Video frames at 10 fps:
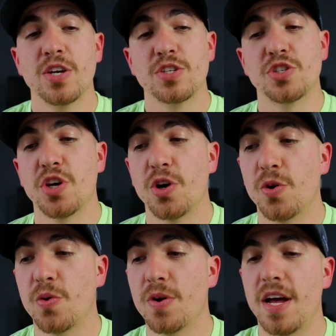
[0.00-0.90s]

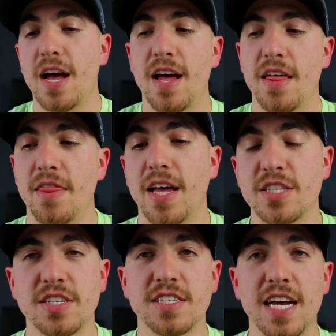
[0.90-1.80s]
So
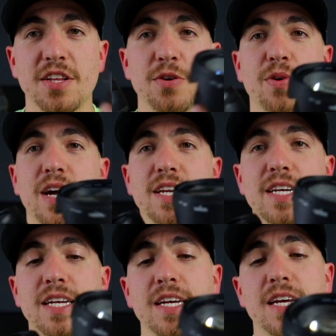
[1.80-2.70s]
that's exactly what I
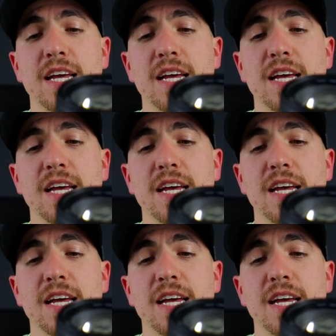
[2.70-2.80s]
did.